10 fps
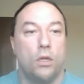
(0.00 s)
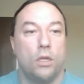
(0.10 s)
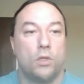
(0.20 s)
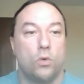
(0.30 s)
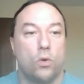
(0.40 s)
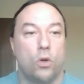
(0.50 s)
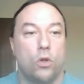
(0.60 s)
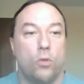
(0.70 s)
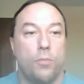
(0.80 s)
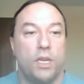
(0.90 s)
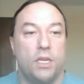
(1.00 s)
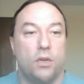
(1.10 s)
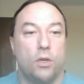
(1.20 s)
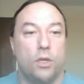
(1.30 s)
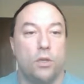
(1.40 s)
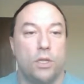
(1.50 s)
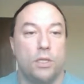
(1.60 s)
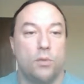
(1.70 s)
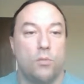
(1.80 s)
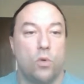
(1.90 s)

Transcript: historical materialism,